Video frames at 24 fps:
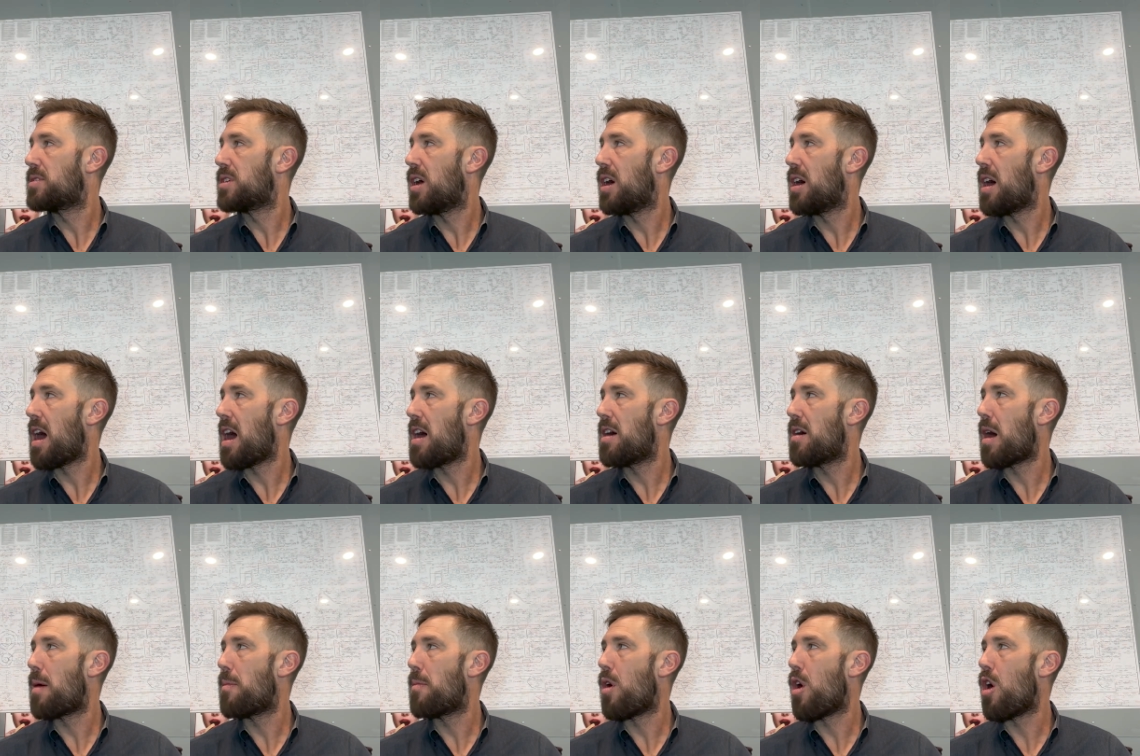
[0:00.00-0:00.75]
Uh,
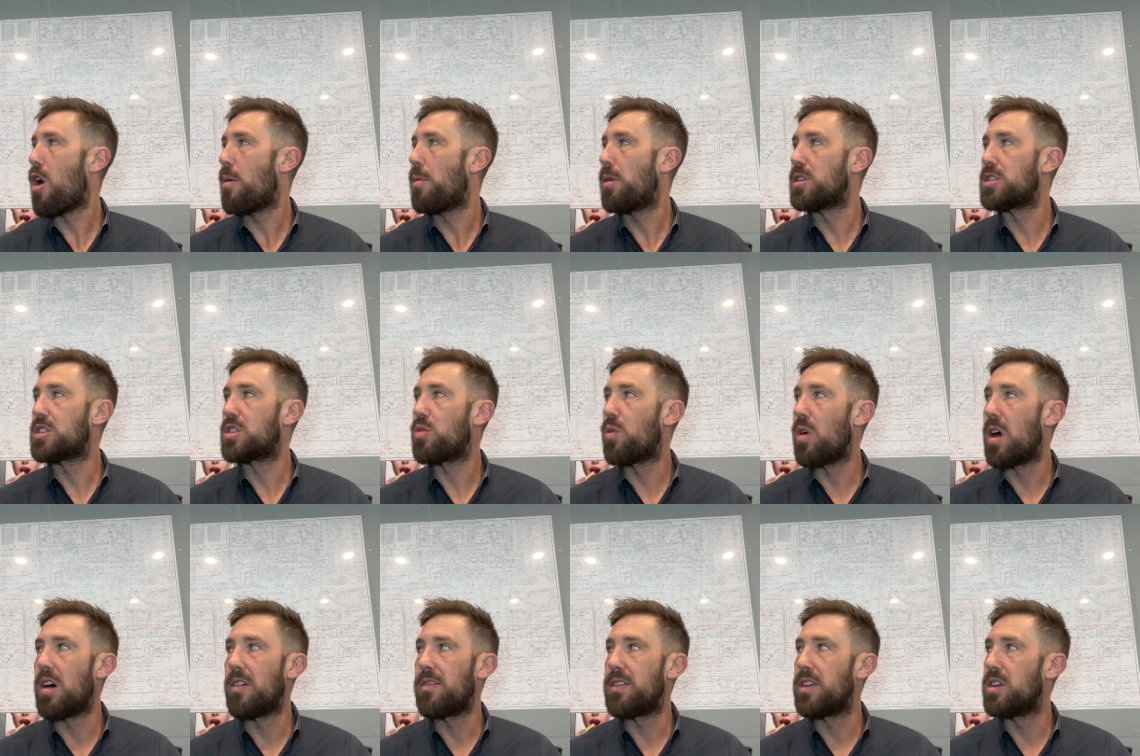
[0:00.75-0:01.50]
I, am almost
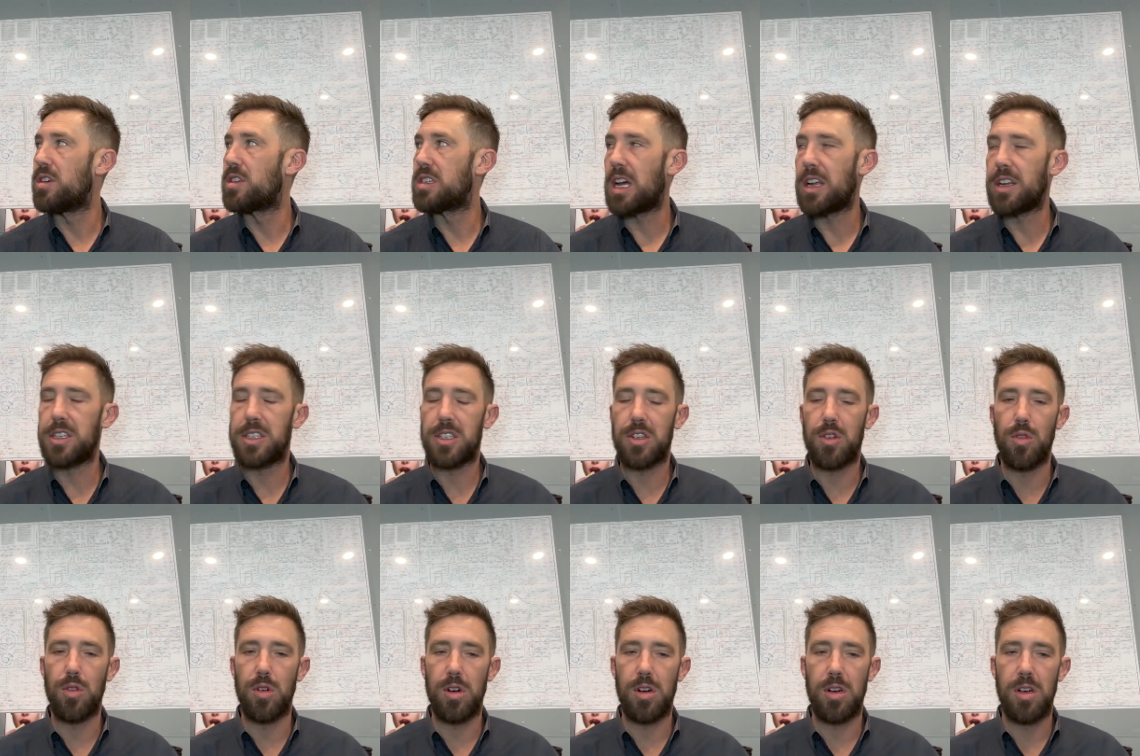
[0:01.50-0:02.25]
12 years out of
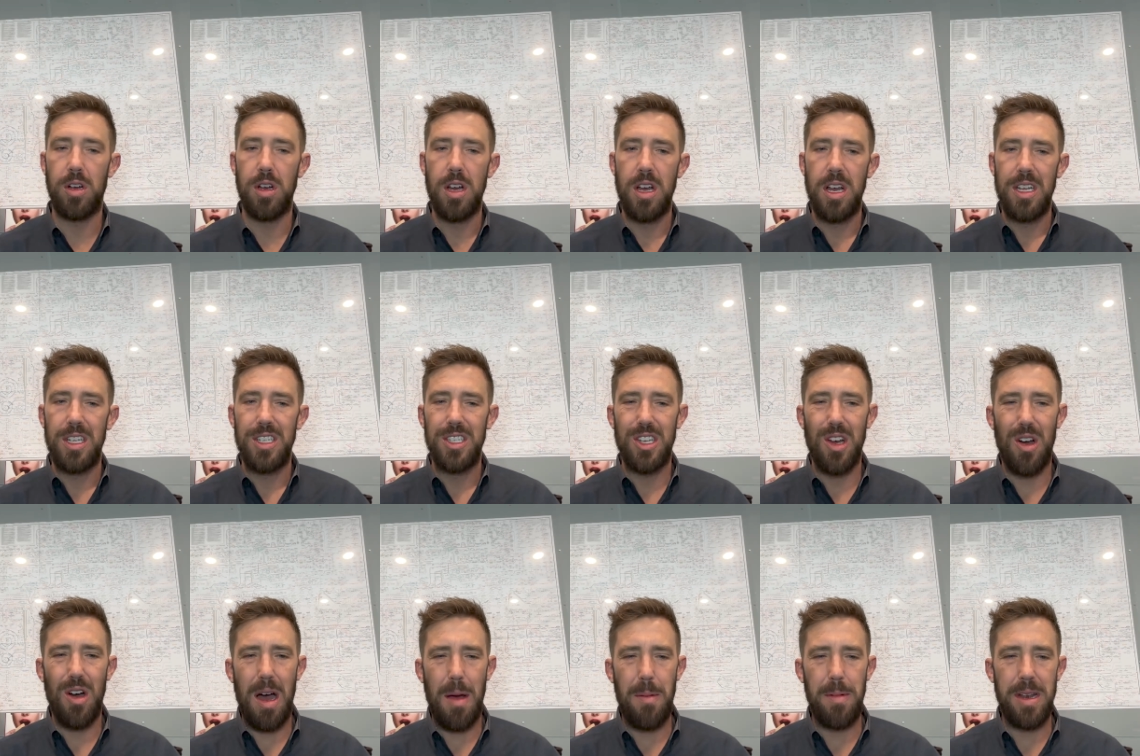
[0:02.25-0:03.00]
school.
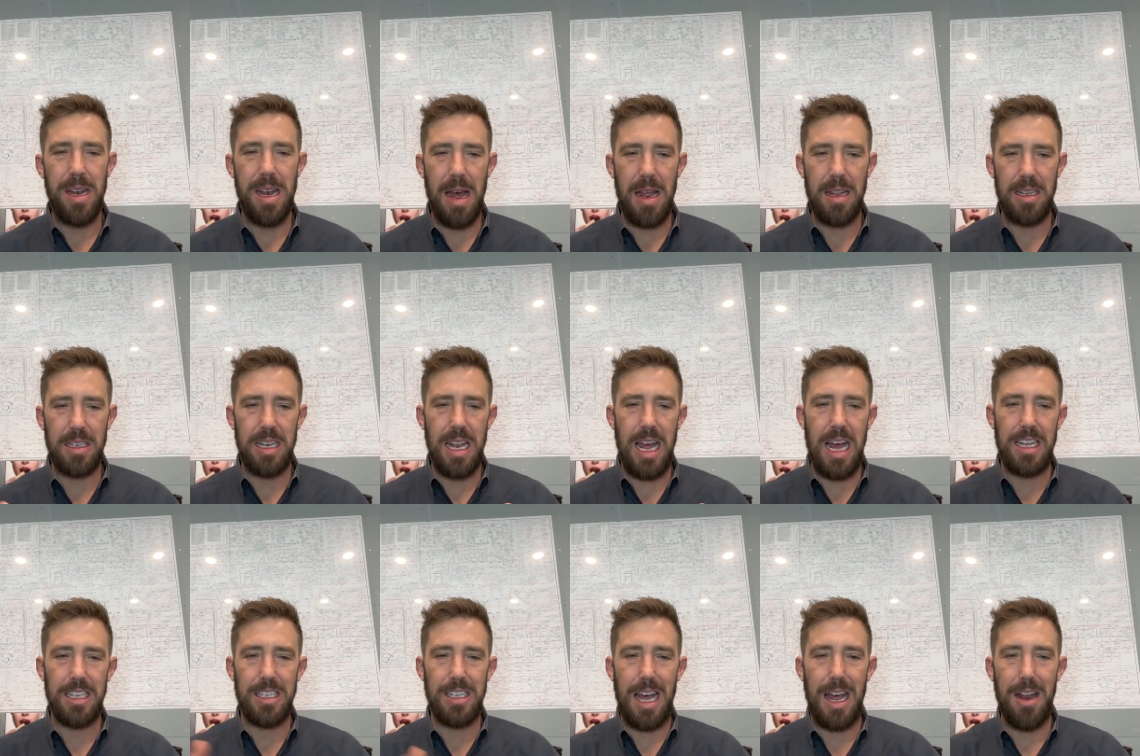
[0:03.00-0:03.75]
So I mean, not
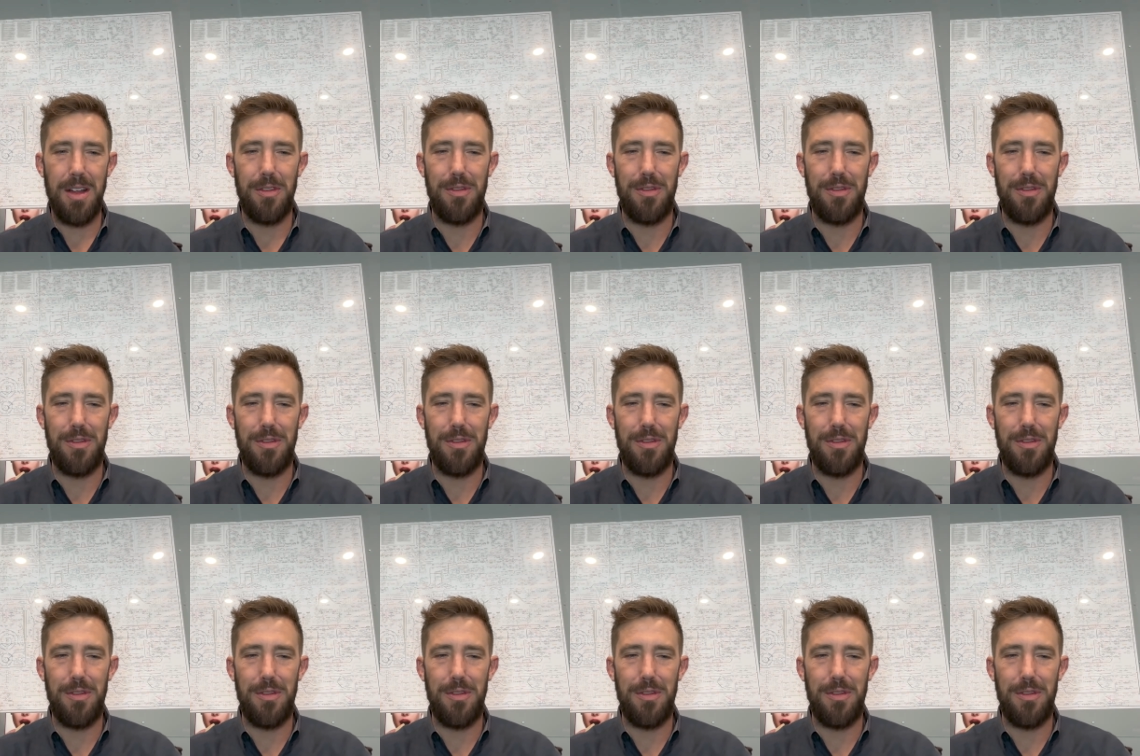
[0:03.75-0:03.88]
not I don't